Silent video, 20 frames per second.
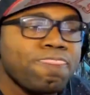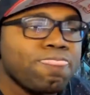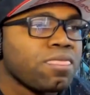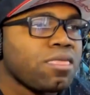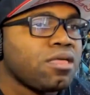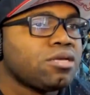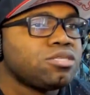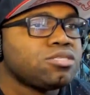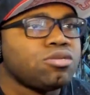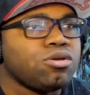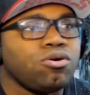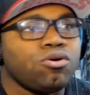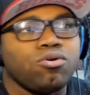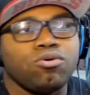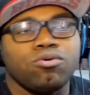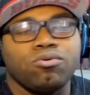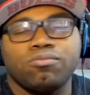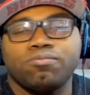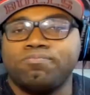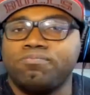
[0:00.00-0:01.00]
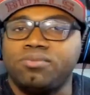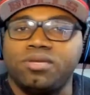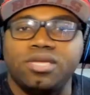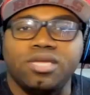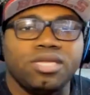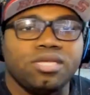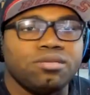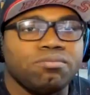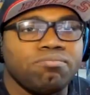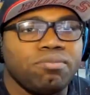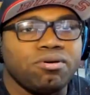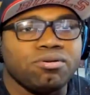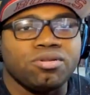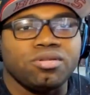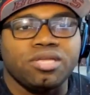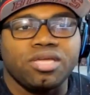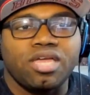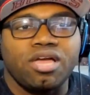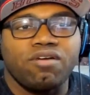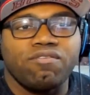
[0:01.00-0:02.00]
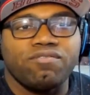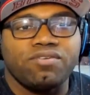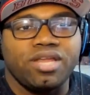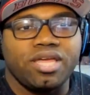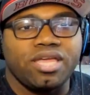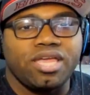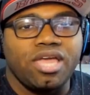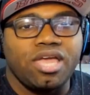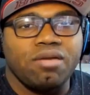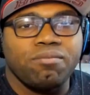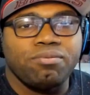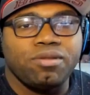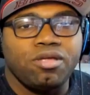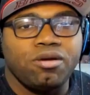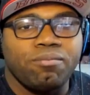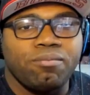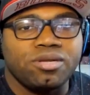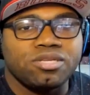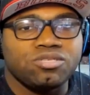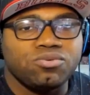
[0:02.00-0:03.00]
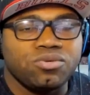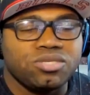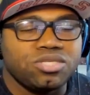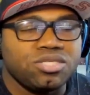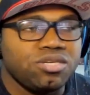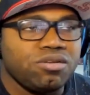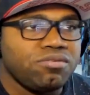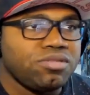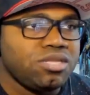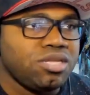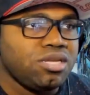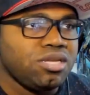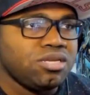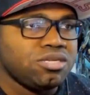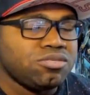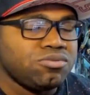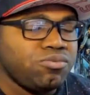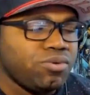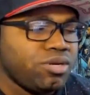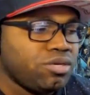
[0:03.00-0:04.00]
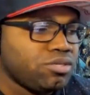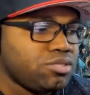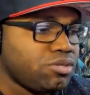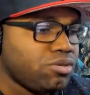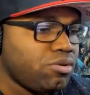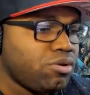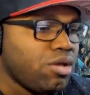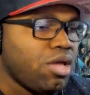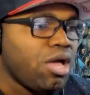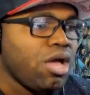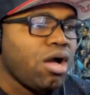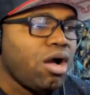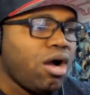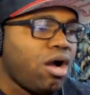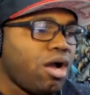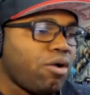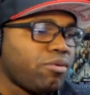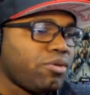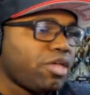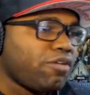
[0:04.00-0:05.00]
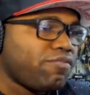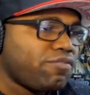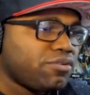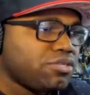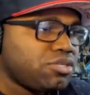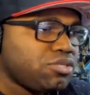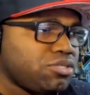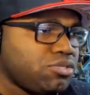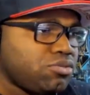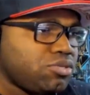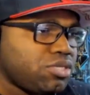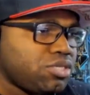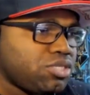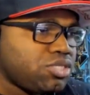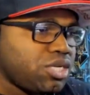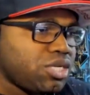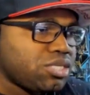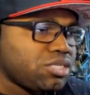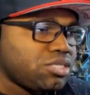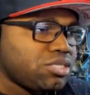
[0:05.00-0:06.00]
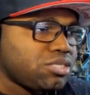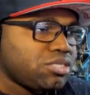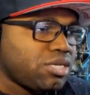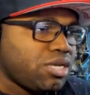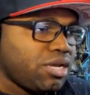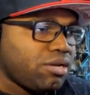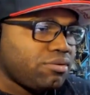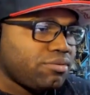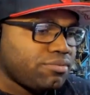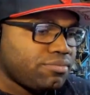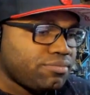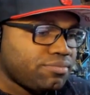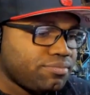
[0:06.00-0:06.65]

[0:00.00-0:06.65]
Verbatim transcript: So be, be on the lookout for that gameplay on my Twitch and everything as well. So, all right, without further ado, let's check this out.